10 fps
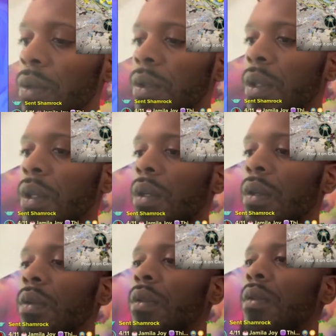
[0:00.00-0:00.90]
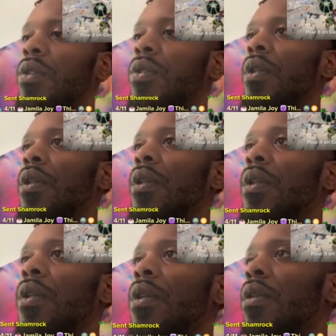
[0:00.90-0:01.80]
on the thing on the string.
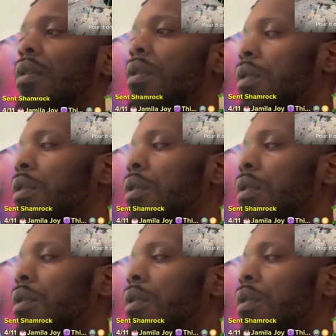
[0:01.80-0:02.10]
All